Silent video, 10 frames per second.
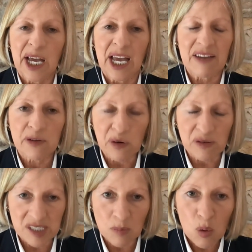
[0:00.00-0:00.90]
If you've
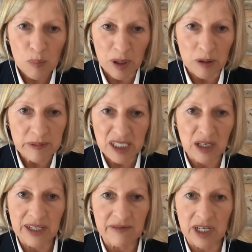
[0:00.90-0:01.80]
got small boobs, I
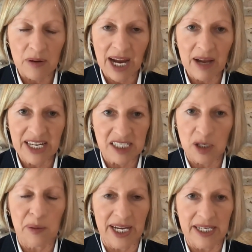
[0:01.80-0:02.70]
don't even know how they
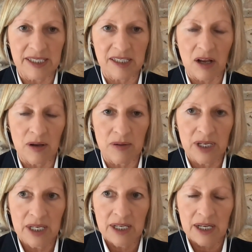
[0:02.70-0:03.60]
do it. So
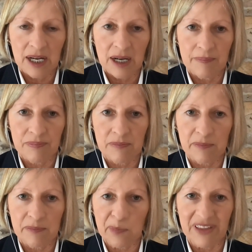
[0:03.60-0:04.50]
um,
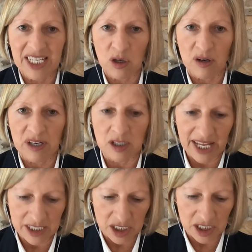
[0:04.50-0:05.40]
what are they trying to do
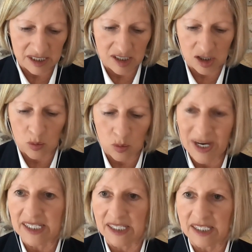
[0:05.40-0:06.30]
then? Just
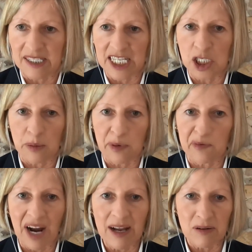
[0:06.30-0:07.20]
squeeze the tissue
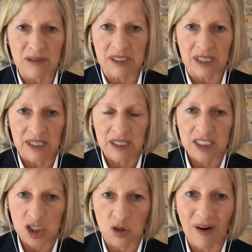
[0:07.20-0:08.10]
around
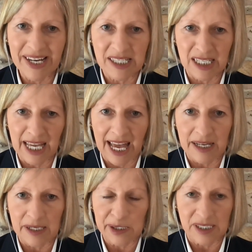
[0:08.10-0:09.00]
to try to get
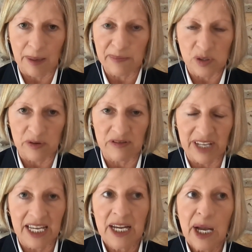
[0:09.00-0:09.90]
some sort of
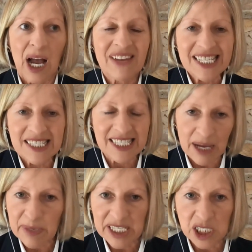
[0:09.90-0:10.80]
thing. And there's
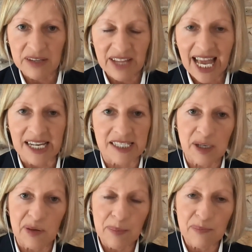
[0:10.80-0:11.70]
damage in that.
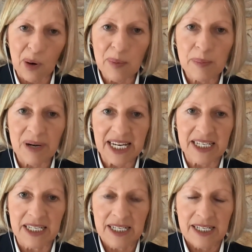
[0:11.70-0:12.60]
So they're
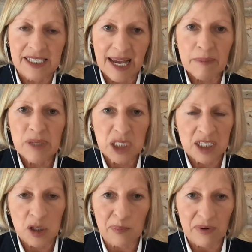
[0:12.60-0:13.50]
probably
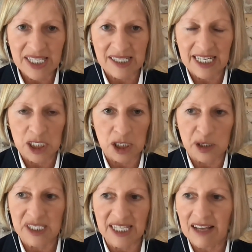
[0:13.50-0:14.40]
damaging your breast tissue.
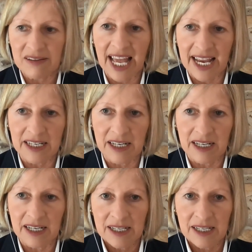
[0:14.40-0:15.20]
Does that then